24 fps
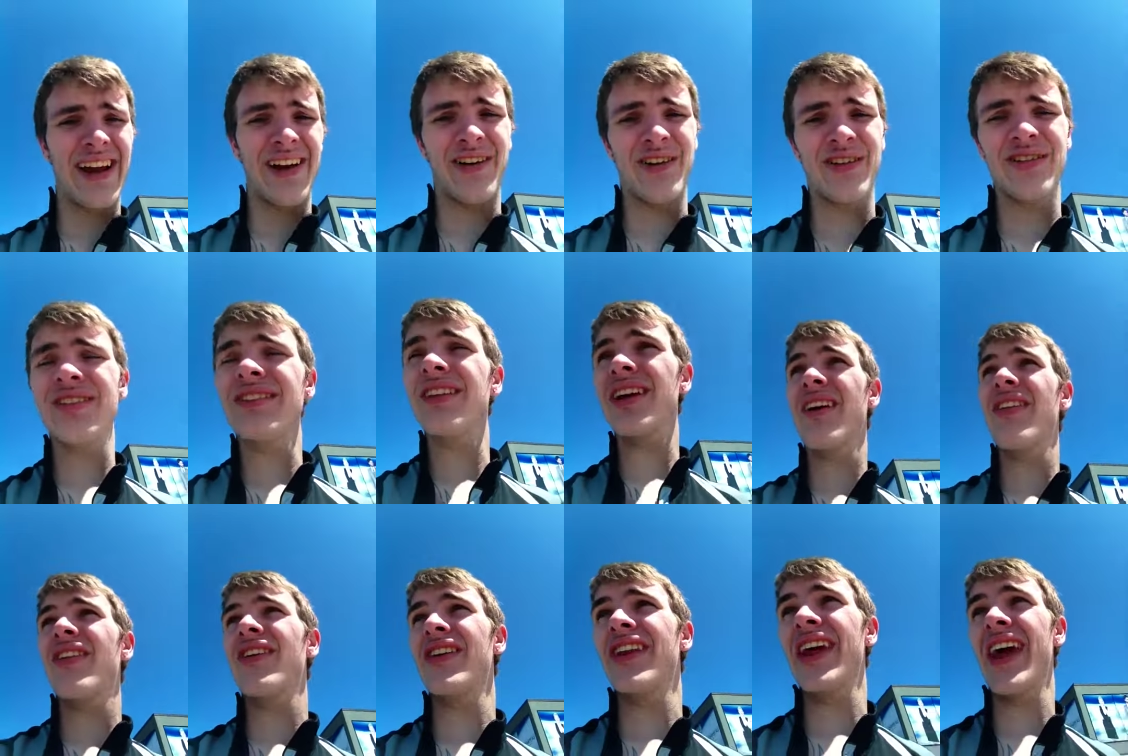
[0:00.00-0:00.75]
out the
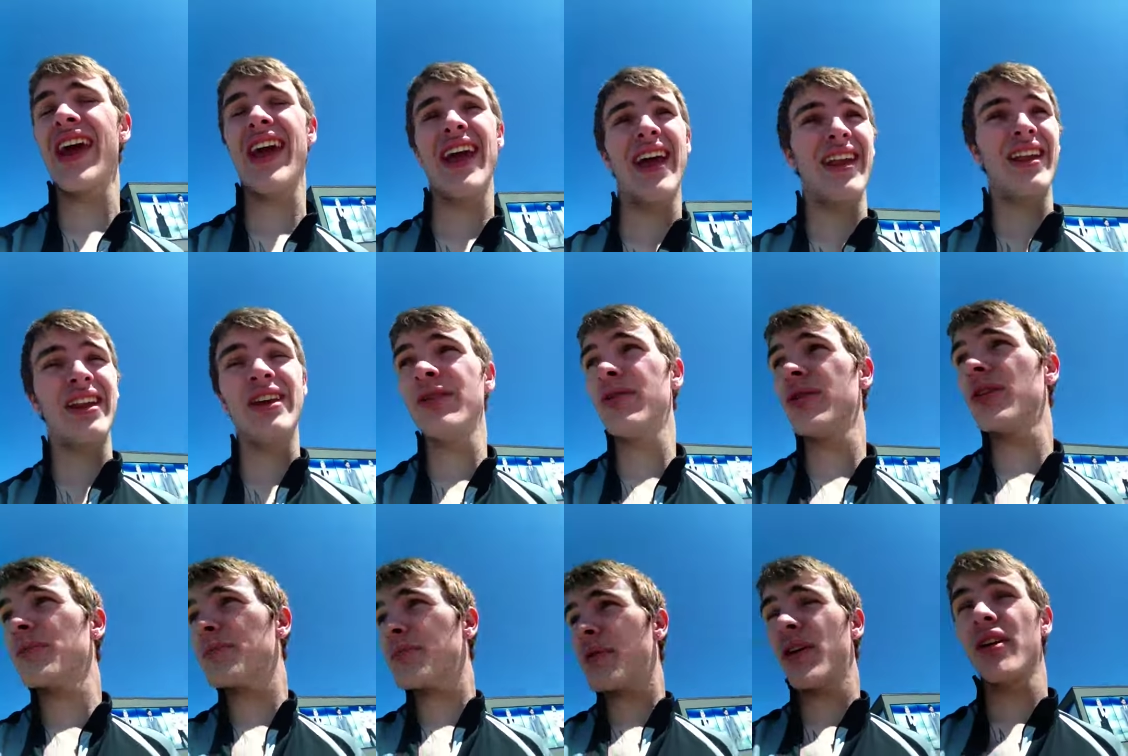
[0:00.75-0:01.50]
other day and you
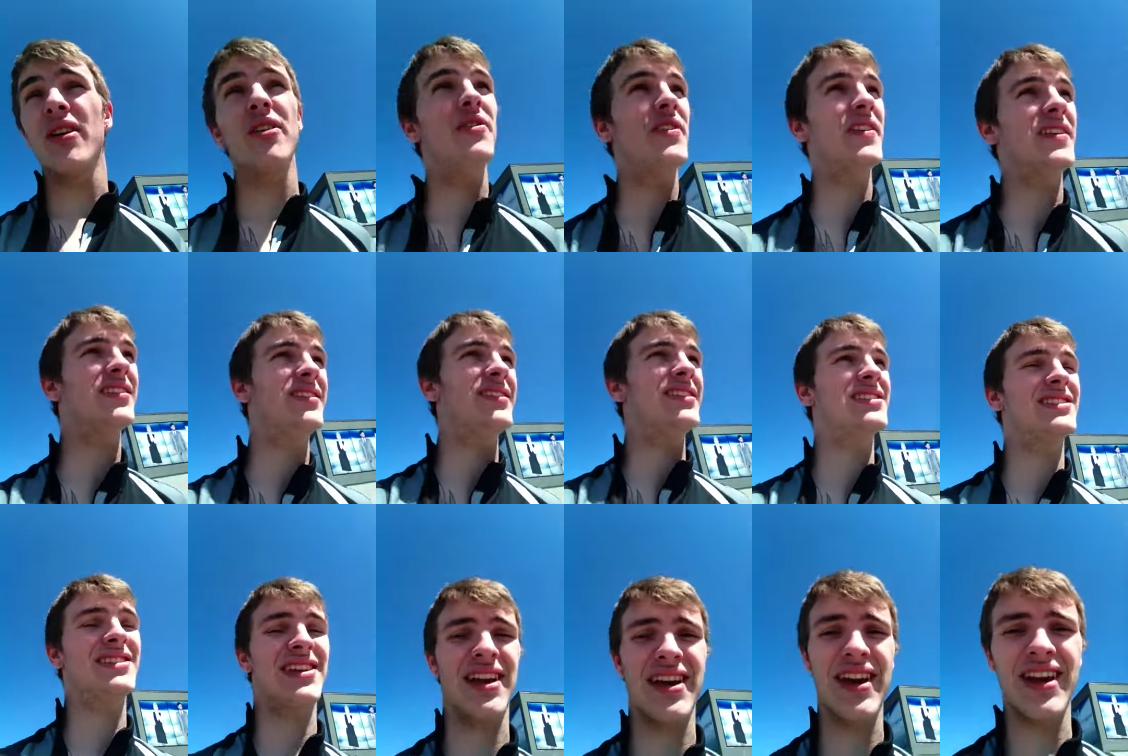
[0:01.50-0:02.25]
were perfectly
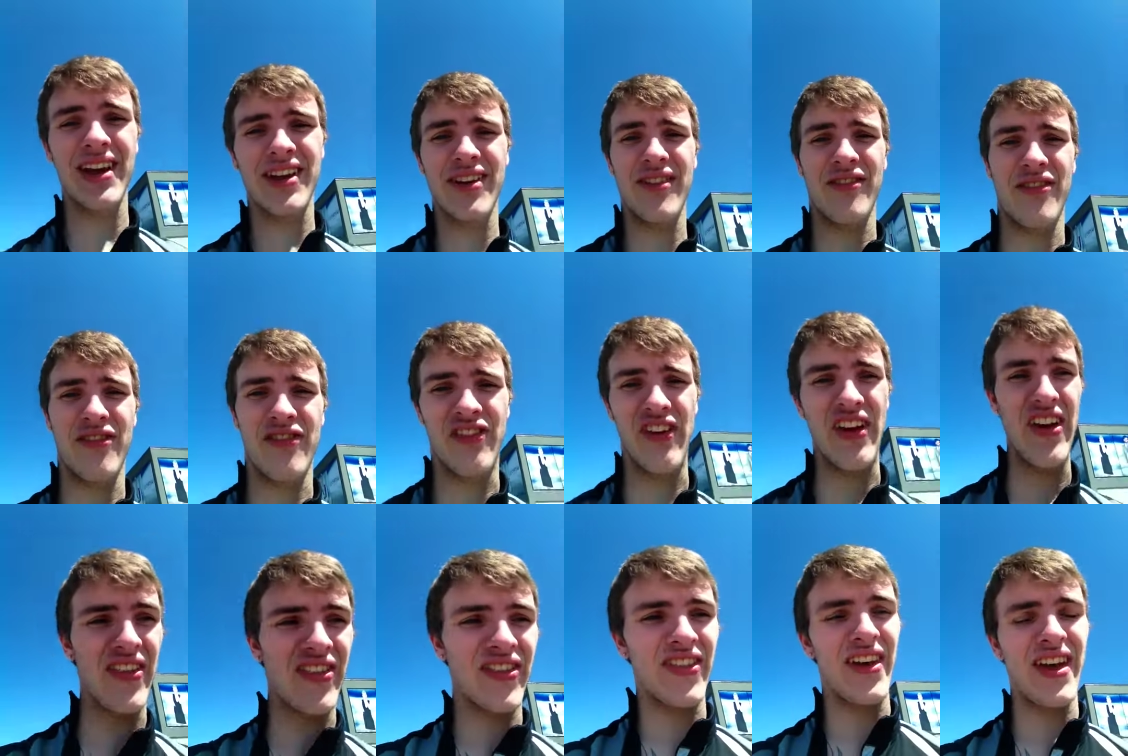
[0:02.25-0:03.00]
skinny and
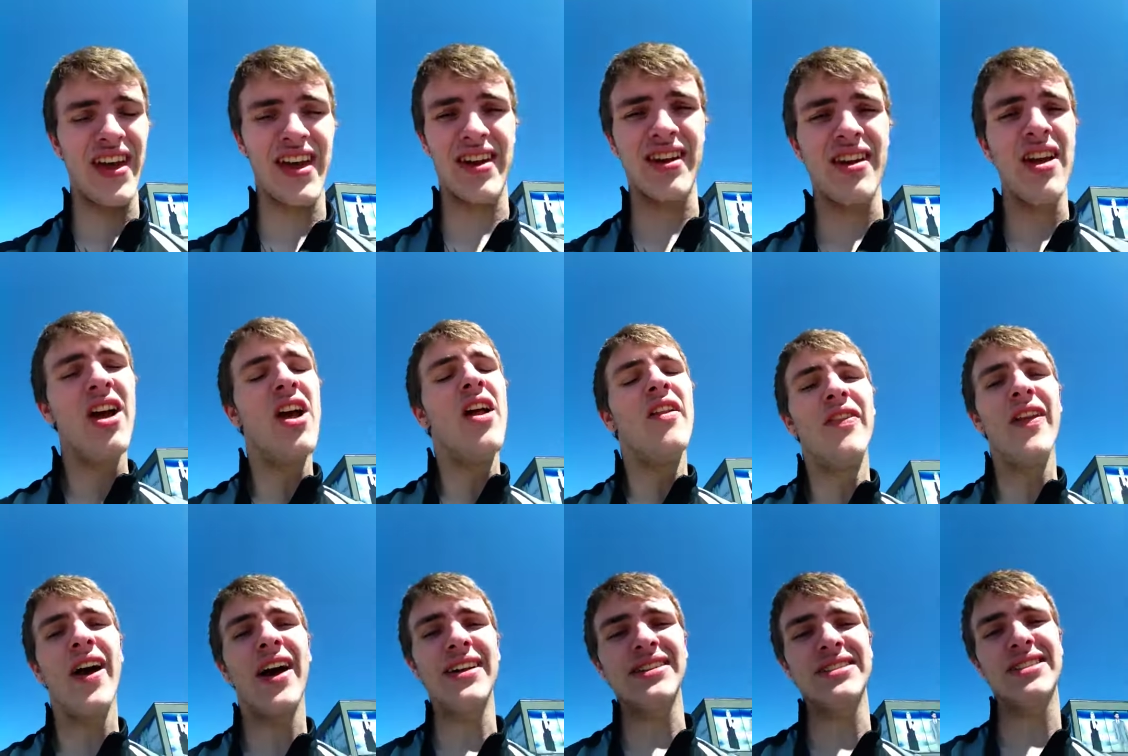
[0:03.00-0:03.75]
fit then
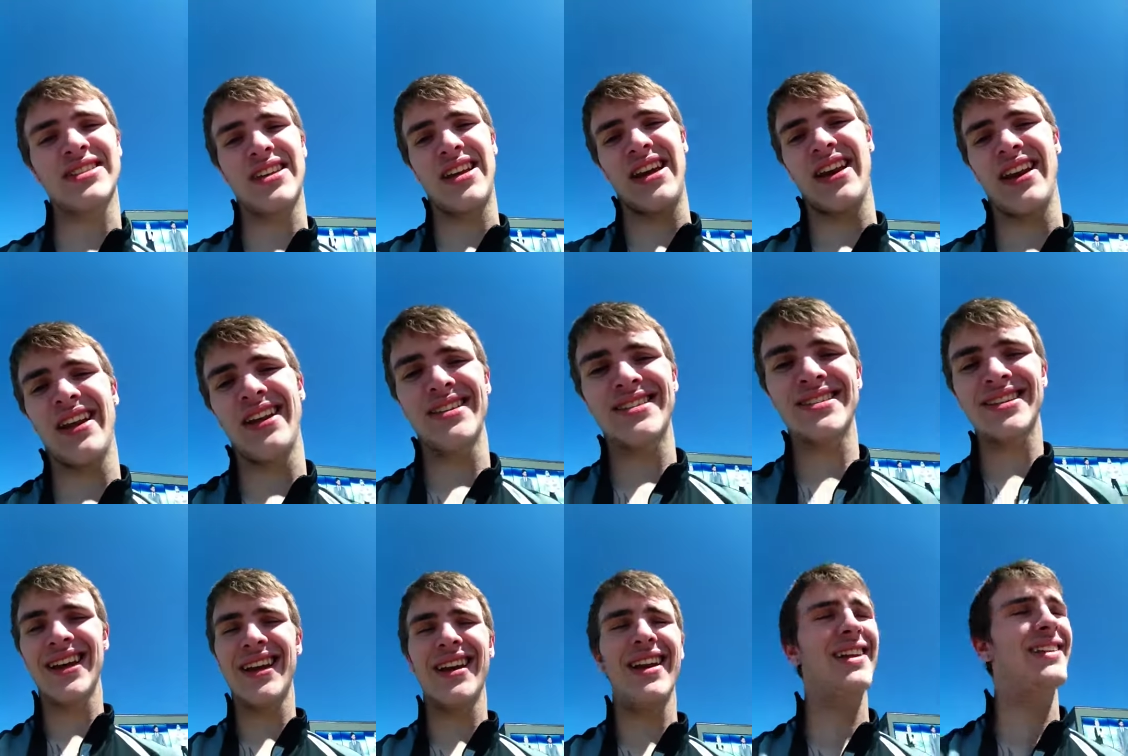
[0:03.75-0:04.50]
not skinny
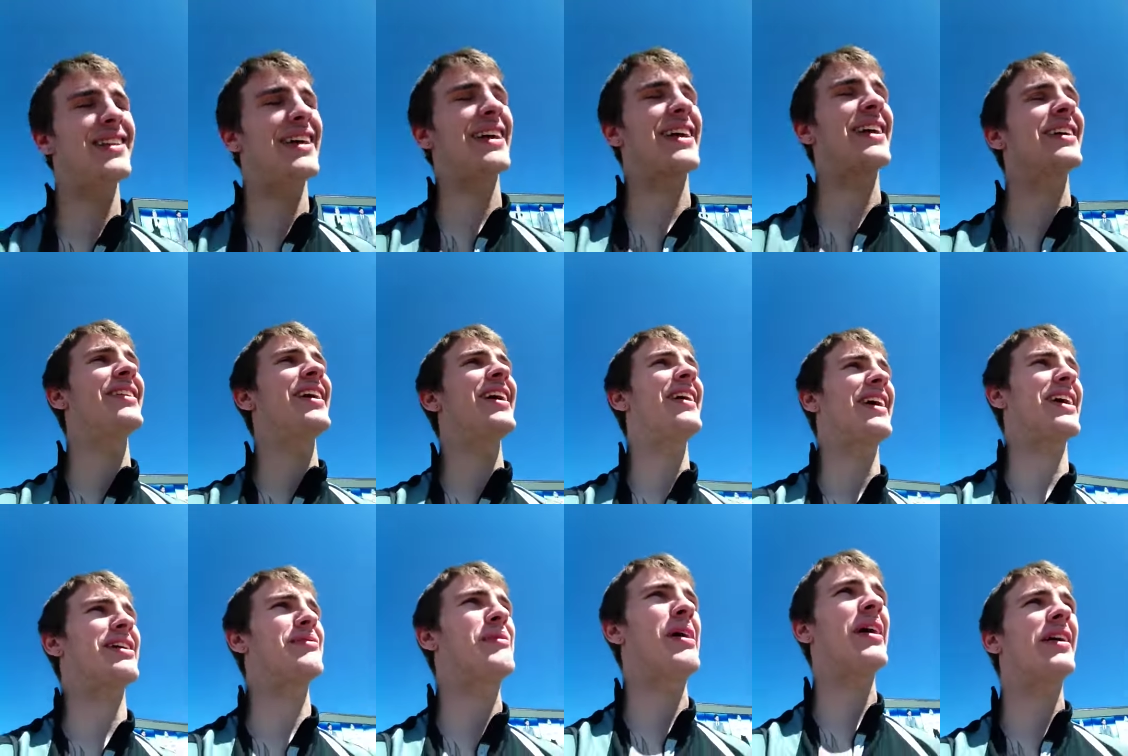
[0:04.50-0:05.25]
skinny like not
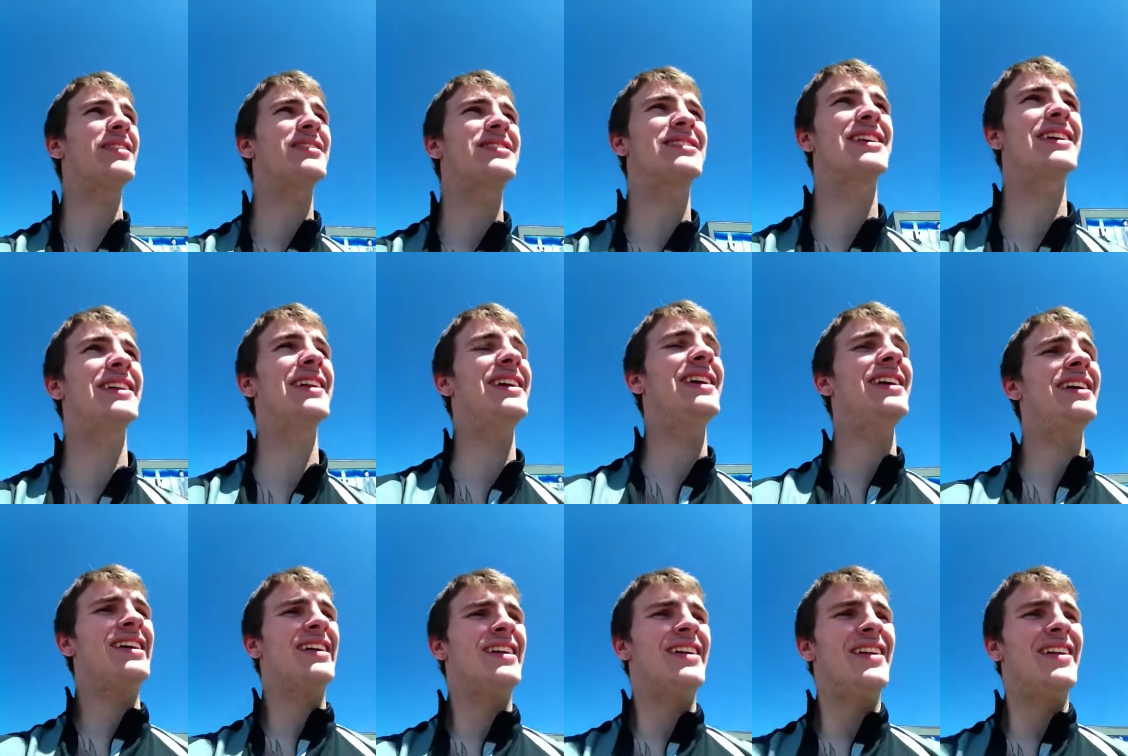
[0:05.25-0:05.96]
like model skinny